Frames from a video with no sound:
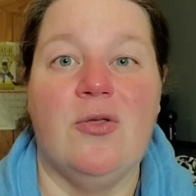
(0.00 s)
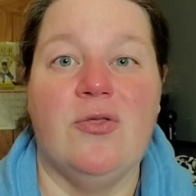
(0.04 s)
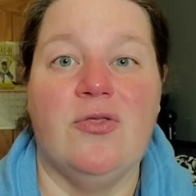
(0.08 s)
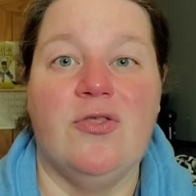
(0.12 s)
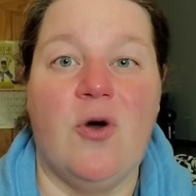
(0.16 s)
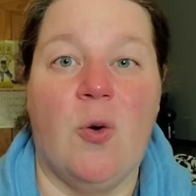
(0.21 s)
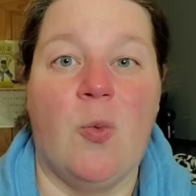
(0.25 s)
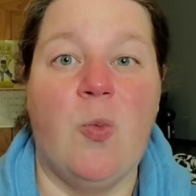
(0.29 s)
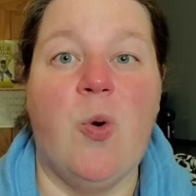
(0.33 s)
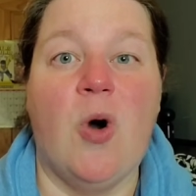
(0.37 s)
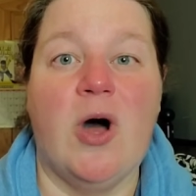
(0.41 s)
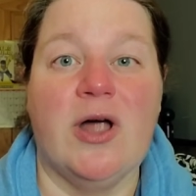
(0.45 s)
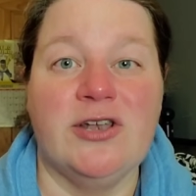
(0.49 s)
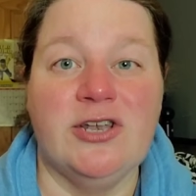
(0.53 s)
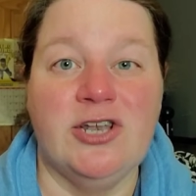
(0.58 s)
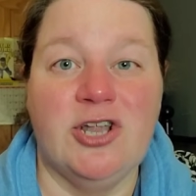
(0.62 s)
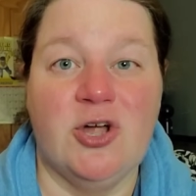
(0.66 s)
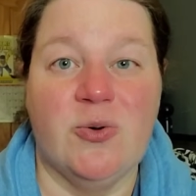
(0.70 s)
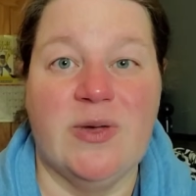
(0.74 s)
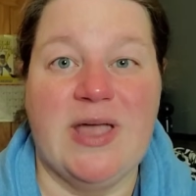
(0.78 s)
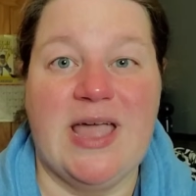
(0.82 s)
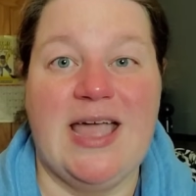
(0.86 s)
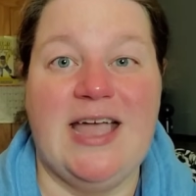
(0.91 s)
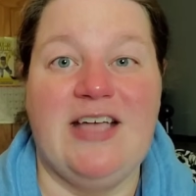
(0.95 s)
the one
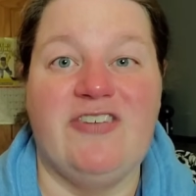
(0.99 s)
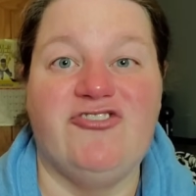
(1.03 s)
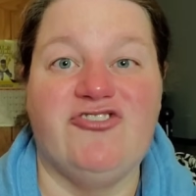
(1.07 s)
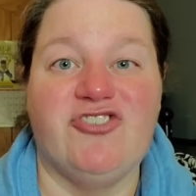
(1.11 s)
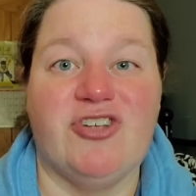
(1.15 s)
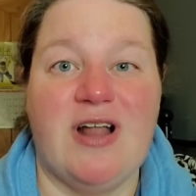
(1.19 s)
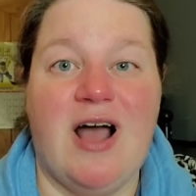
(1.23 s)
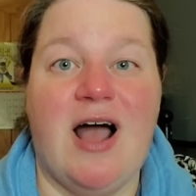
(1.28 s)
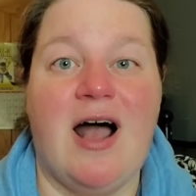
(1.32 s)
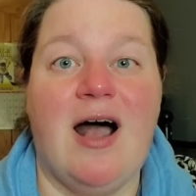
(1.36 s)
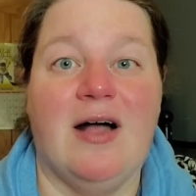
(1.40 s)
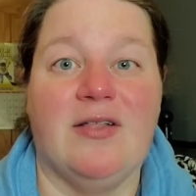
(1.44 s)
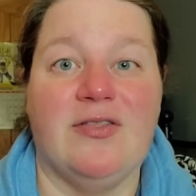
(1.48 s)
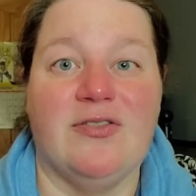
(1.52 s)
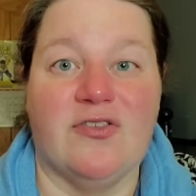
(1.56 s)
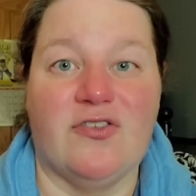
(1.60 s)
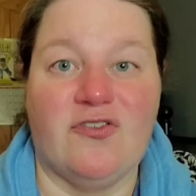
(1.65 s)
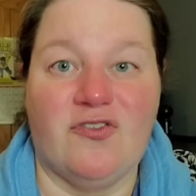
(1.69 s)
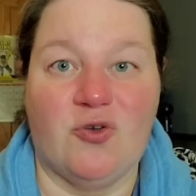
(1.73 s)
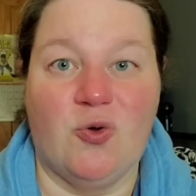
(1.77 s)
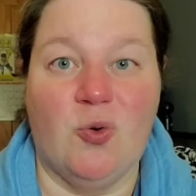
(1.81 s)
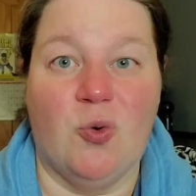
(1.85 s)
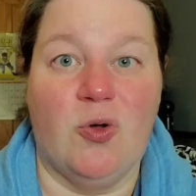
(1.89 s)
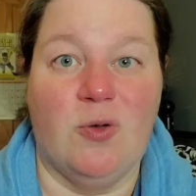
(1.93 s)
location on the
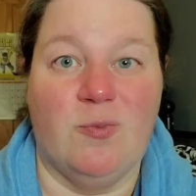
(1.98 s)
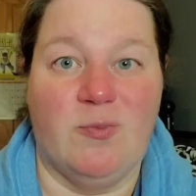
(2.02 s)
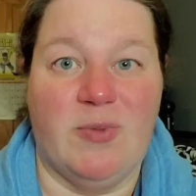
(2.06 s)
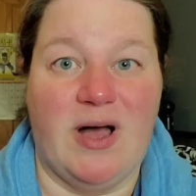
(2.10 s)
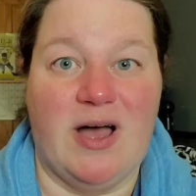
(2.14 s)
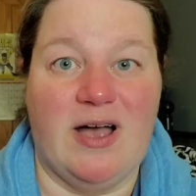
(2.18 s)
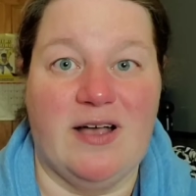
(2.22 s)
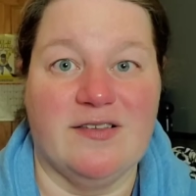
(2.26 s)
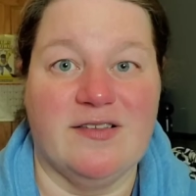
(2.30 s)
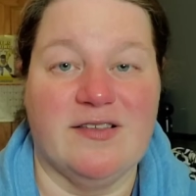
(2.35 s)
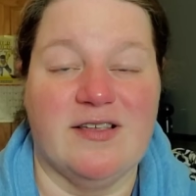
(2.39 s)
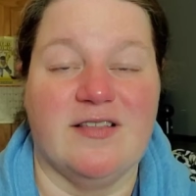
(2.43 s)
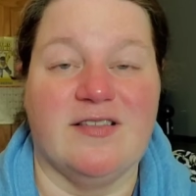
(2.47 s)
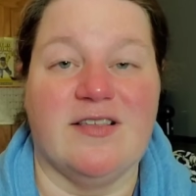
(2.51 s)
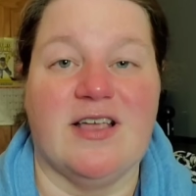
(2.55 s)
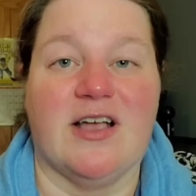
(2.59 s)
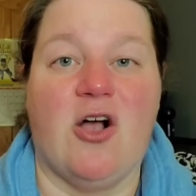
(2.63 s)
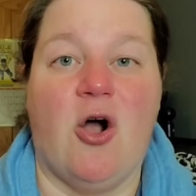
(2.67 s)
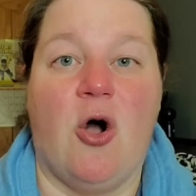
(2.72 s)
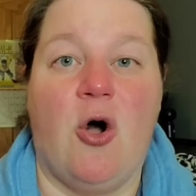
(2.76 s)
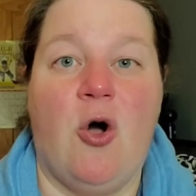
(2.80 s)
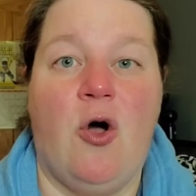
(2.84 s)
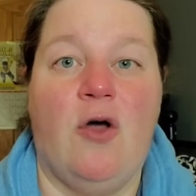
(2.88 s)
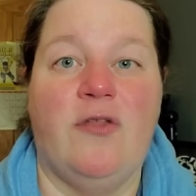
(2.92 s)
school bus. It's
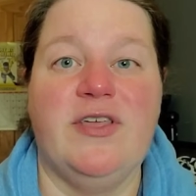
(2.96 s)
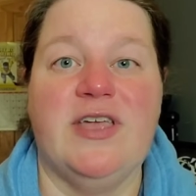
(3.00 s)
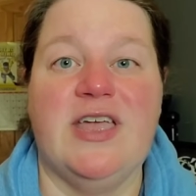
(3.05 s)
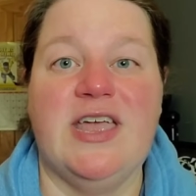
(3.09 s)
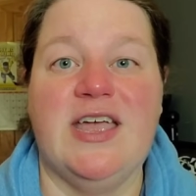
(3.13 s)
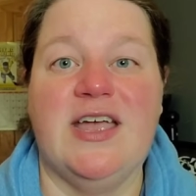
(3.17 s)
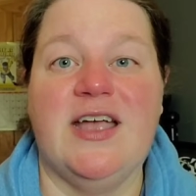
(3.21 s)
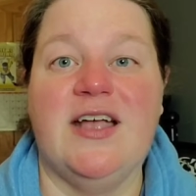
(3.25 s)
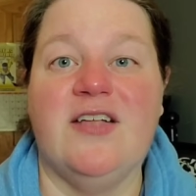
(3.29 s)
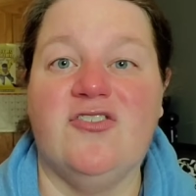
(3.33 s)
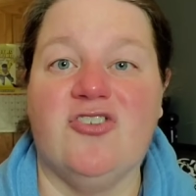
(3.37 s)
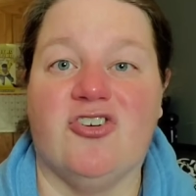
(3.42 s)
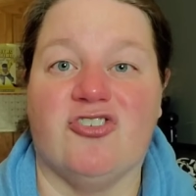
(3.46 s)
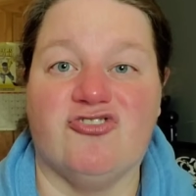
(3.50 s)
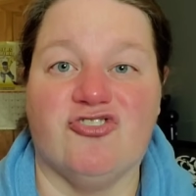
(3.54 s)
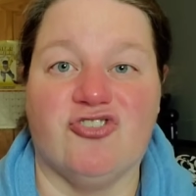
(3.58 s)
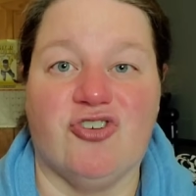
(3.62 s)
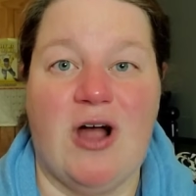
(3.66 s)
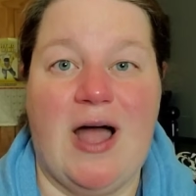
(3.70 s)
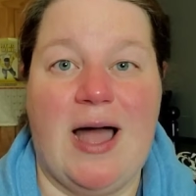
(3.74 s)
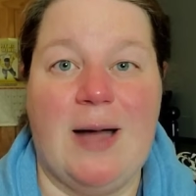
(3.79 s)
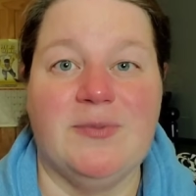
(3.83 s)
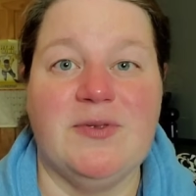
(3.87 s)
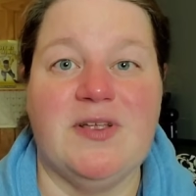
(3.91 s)
like all the kids are
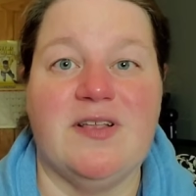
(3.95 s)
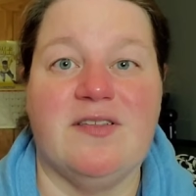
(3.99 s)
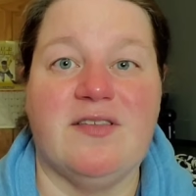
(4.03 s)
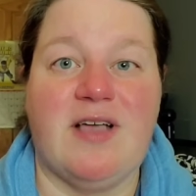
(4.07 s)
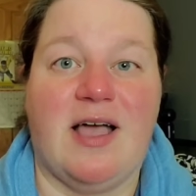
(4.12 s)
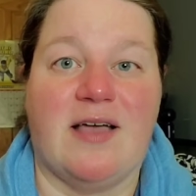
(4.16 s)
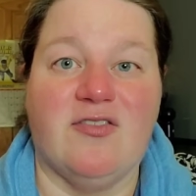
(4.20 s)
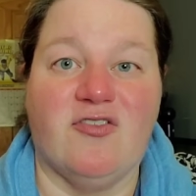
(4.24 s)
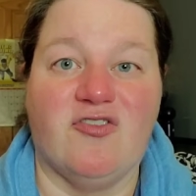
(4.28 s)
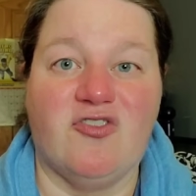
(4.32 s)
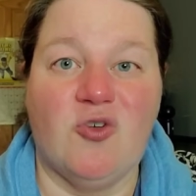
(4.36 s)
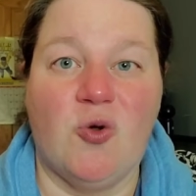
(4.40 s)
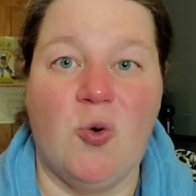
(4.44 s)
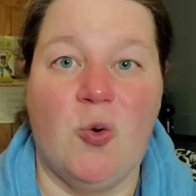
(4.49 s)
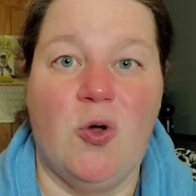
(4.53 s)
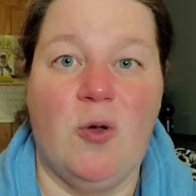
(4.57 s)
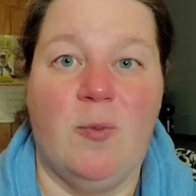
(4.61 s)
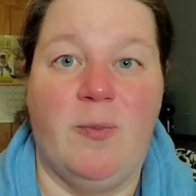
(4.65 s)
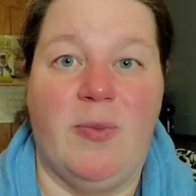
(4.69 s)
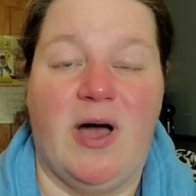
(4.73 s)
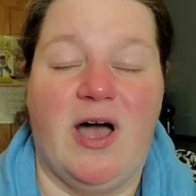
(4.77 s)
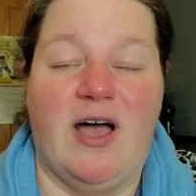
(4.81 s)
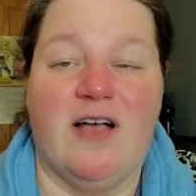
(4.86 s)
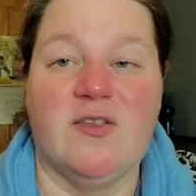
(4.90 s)
trapped inside the
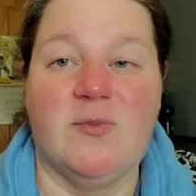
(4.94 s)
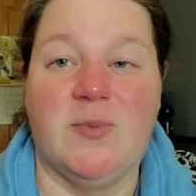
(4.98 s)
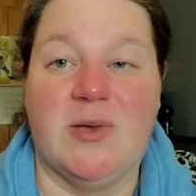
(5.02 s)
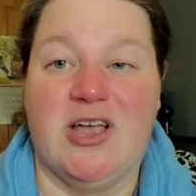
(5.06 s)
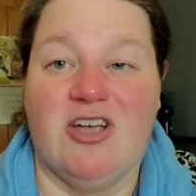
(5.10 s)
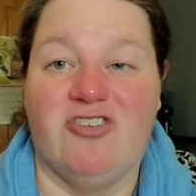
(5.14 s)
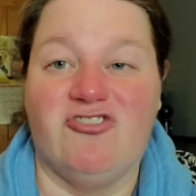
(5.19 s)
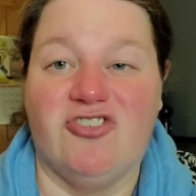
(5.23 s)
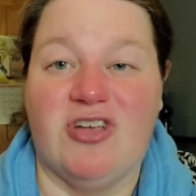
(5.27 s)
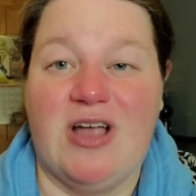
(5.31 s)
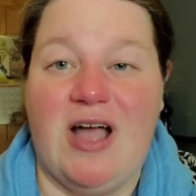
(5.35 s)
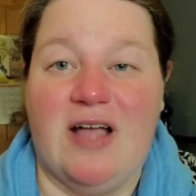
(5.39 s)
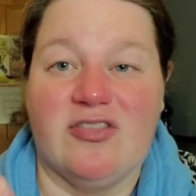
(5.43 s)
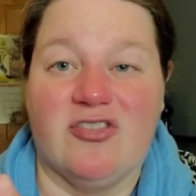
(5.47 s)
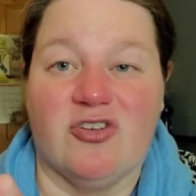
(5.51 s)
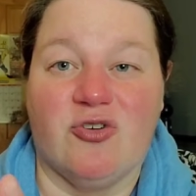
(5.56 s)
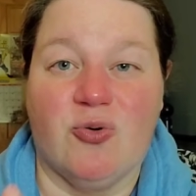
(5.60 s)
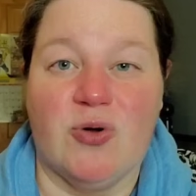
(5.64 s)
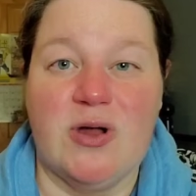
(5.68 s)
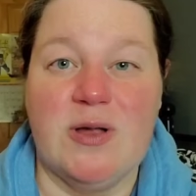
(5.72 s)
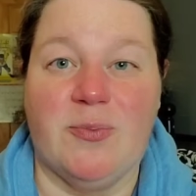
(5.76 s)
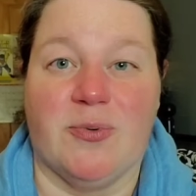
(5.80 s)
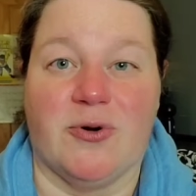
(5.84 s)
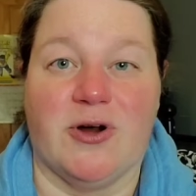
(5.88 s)
school bus because you got the
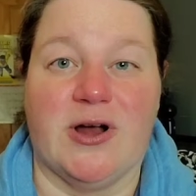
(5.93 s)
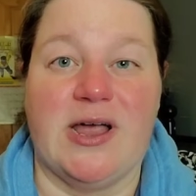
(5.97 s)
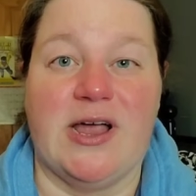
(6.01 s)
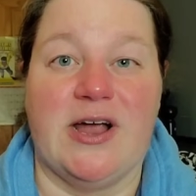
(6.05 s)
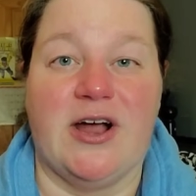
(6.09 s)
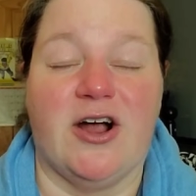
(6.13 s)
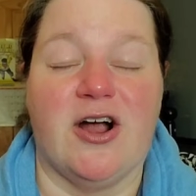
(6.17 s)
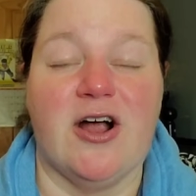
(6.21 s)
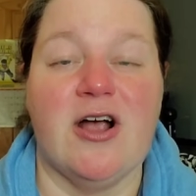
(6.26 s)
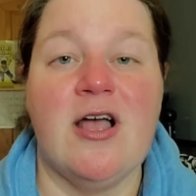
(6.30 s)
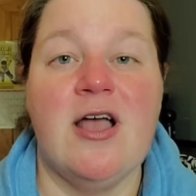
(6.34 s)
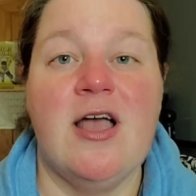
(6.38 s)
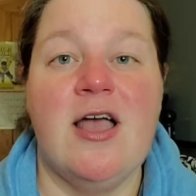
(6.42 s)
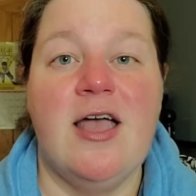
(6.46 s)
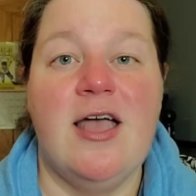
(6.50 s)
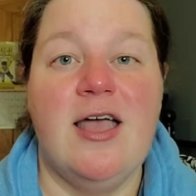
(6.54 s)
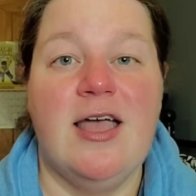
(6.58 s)
creeper here.